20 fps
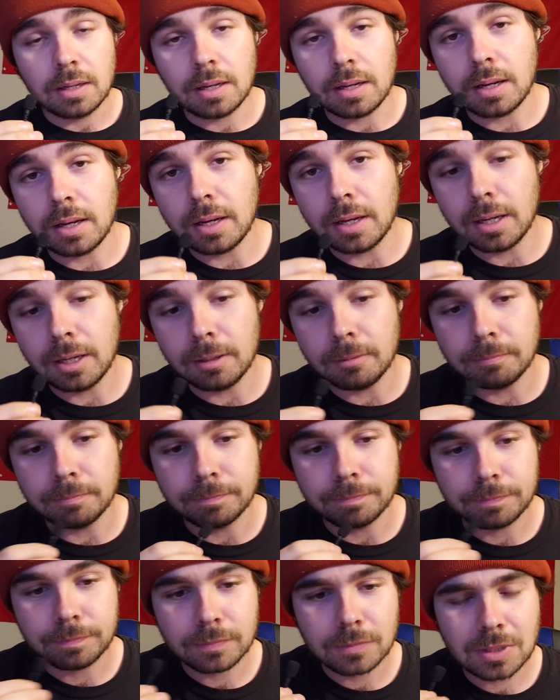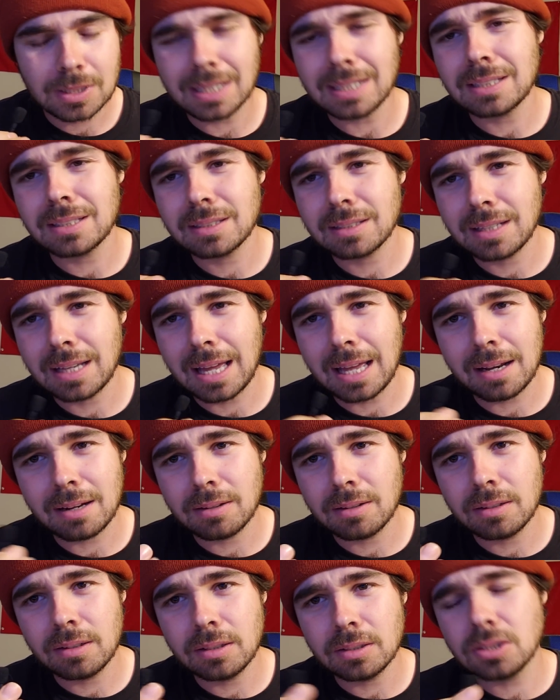Um, so that's uh,
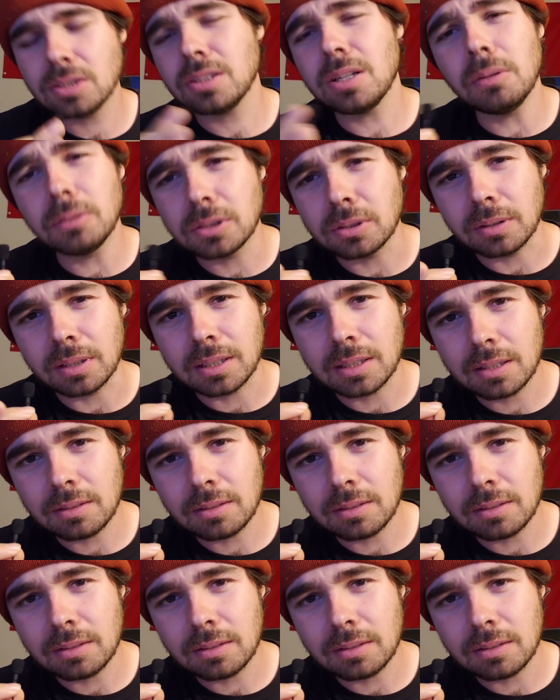just don't do it.